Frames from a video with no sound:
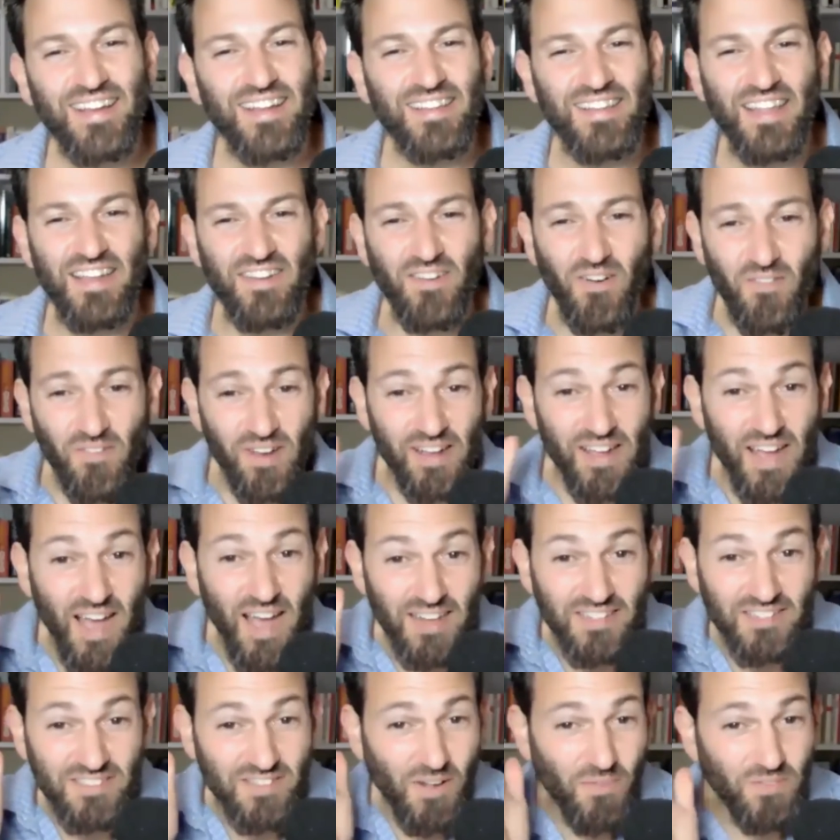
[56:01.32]
Like, oh my
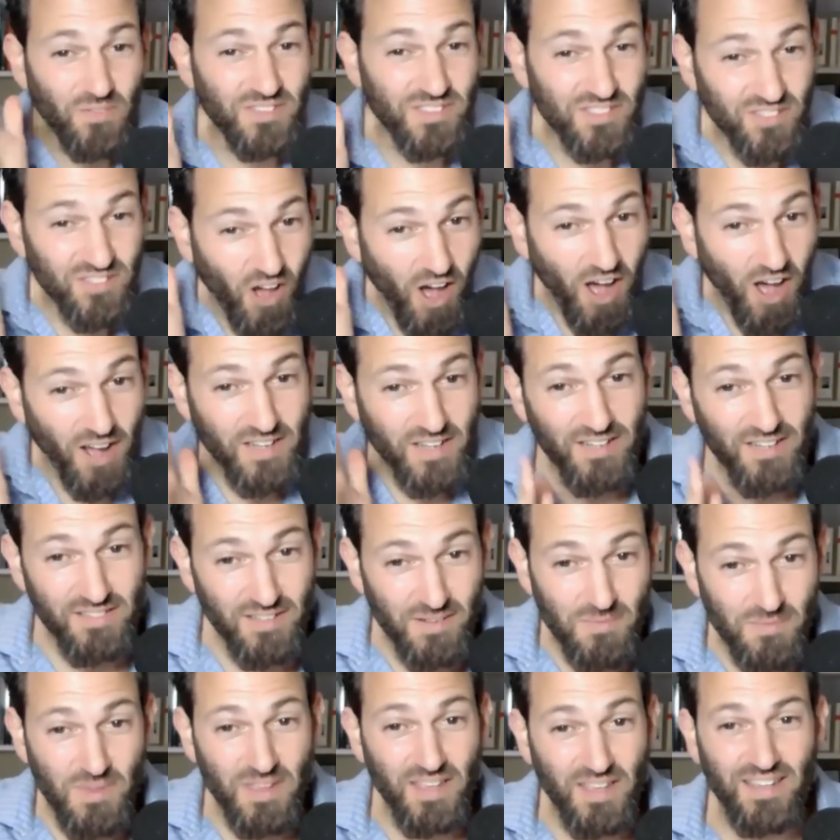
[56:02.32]
gosh, someone's talking
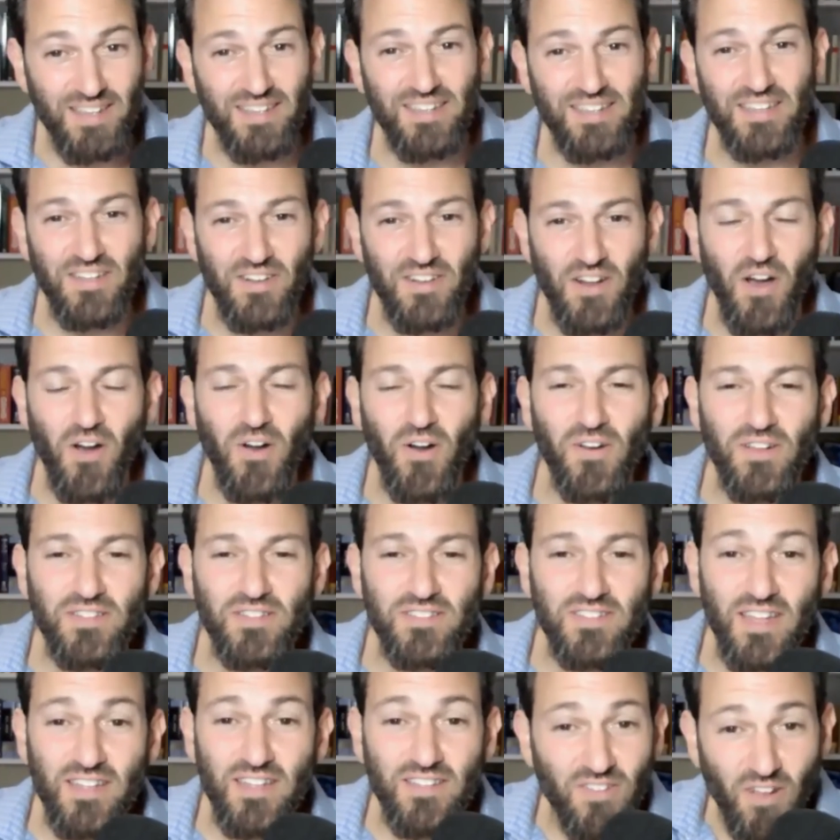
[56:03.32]
to me. You know,
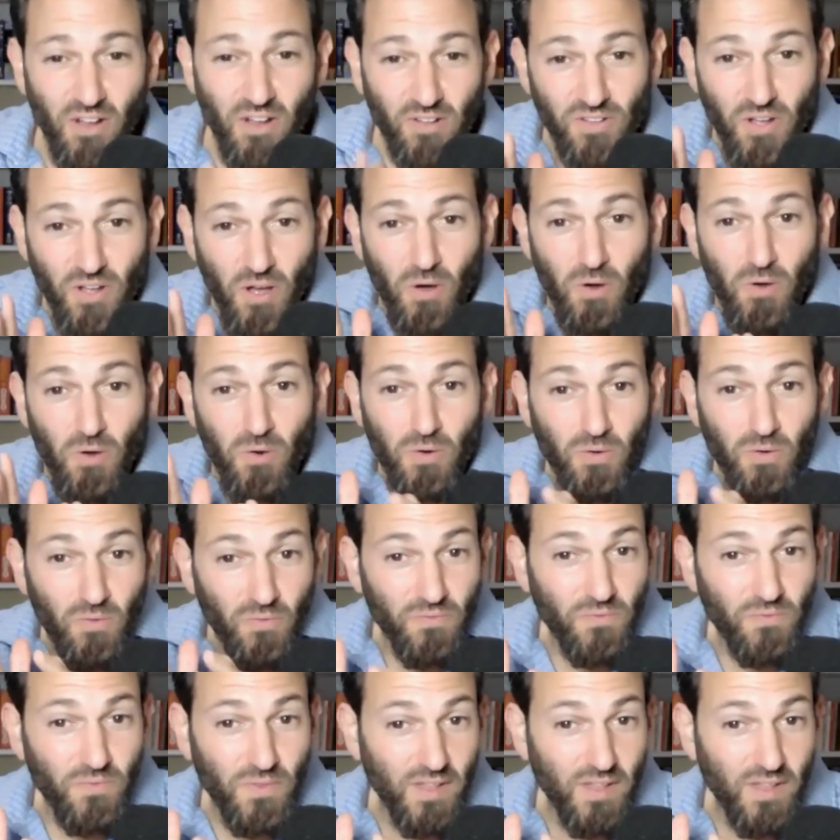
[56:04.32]
it's like, no,